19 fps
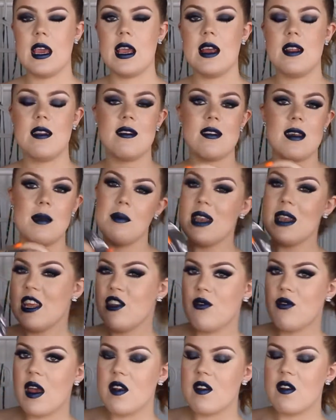It's a mini
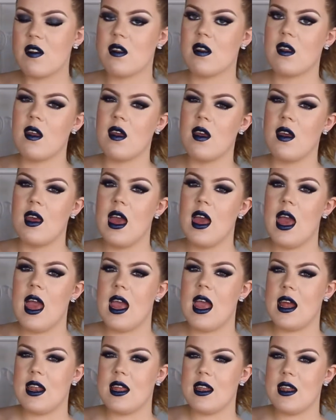dress,
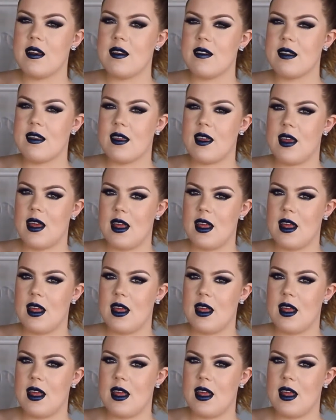and it is